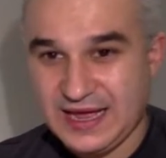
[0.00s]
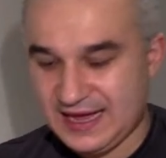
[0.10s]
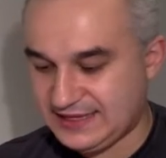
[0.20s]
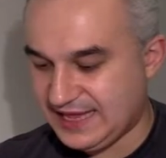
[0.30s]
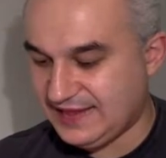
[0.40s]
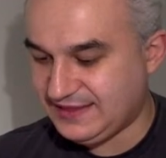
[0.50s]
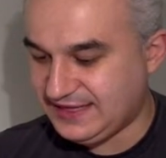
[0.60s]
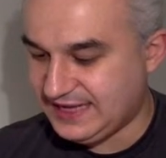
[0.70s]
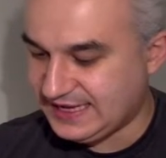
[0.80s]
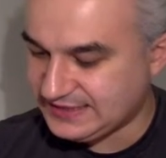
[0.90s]
at
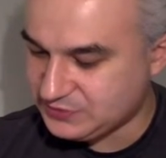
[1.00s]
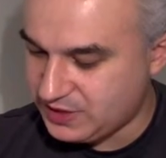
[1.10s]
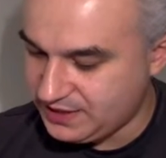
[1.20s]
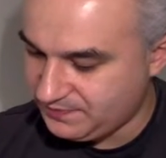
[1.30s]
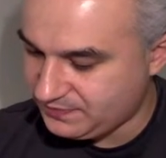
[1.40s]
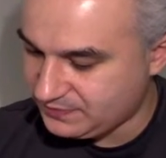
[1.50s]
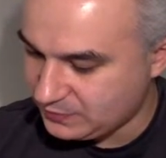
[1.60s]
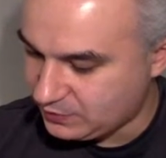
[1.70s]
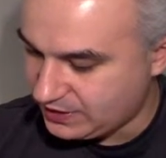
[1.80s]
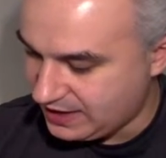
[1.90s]
NTS, right?
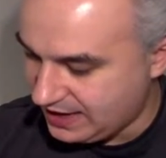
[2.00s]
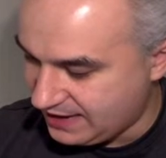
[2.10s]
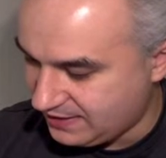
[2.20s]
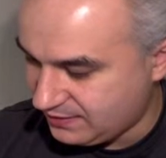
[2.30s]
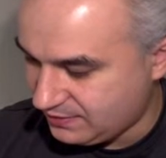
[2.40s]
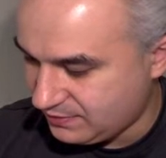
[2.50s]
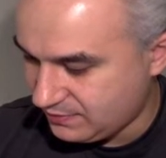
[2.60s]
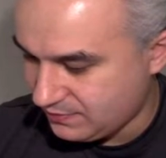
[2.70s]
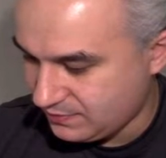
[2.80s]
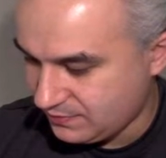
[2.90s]
Well, N
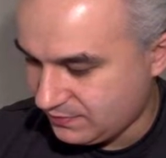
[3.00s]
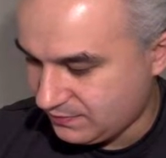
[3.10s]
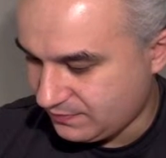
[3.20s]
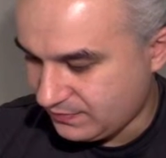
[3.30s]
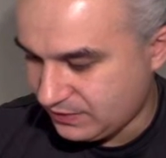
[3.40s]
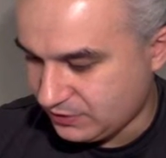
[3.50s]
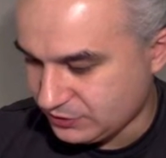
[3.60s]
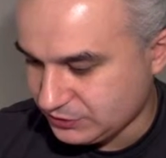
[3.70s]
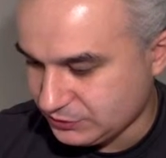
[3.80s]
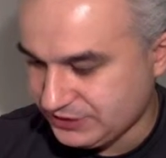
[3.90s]

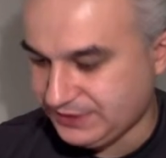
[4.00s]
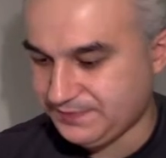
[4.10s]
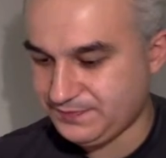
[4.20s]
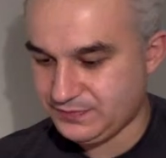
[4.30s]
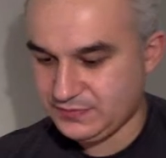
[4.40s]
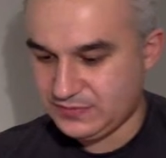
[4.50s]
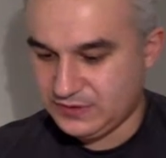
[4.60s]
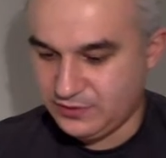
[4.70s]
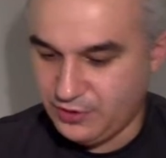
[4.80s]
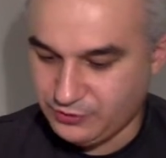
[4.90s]
belongs to Z.
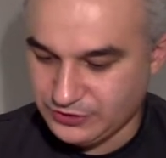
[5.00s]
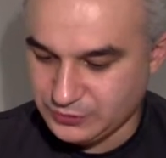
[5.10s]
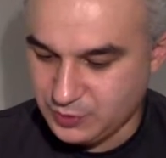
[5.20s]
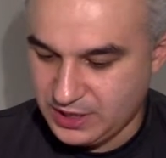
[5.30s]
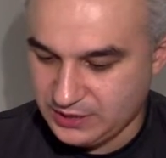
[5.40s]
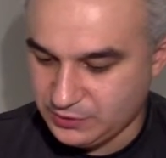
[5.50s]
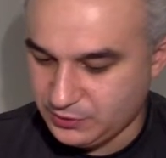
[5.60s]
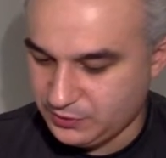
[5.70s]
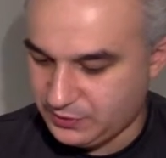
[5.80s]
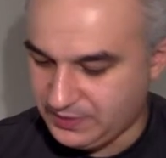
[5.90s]
Notice 1,
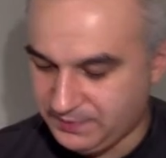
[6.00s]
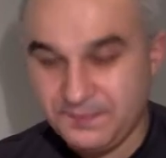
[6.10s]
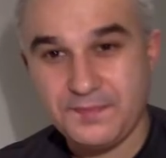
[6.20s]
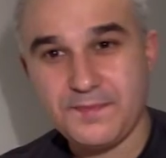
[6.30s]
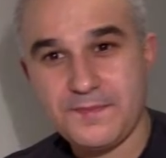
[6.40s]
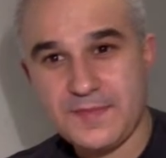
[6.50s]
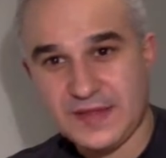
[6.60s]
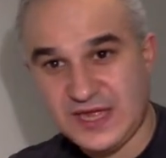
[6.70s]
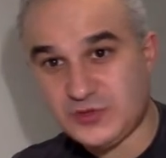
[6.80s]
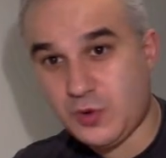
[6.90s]
2, 3.
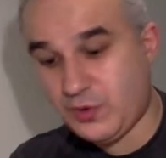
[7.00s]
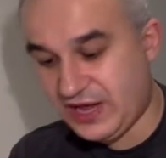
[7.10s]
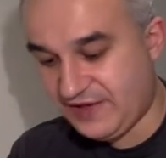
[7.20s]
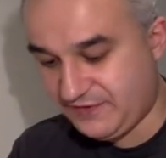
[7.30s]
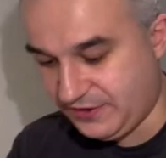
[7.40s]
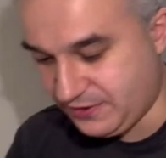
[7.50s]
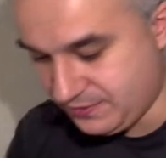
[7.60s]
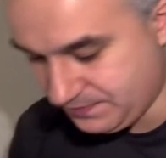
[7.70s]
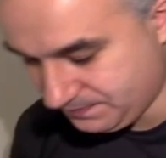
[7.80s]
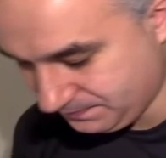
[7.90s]
That's what we have here.
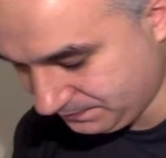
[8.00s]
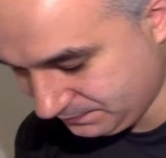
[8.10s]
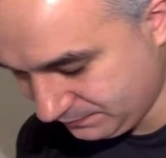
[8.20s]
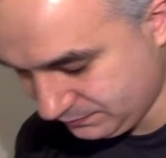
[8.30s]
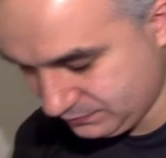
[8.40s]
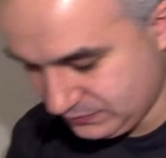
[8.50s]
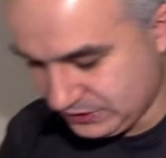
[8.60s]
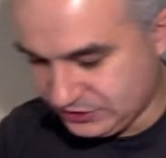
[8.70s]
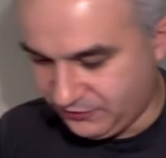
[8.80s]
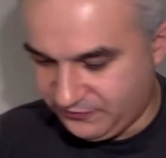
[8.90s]

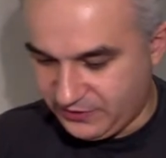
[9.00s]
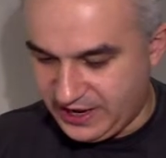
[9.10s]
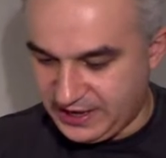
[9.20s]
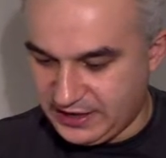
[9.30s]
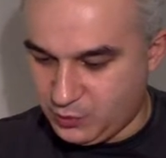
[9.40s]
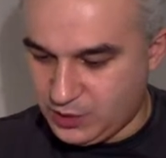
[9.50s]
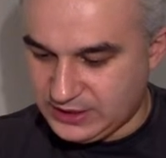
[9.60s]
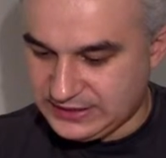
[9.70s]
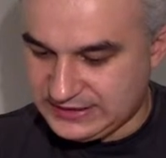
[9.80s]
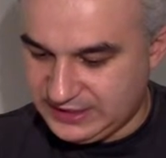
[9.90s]
So for N
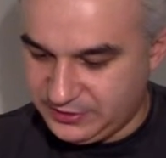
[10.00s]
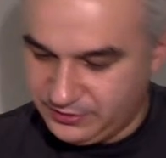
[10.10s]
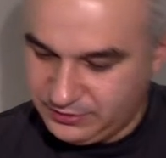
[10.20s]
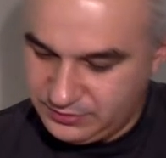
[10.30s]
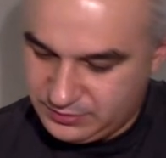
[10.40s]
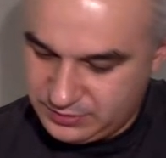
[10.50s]
equals 0,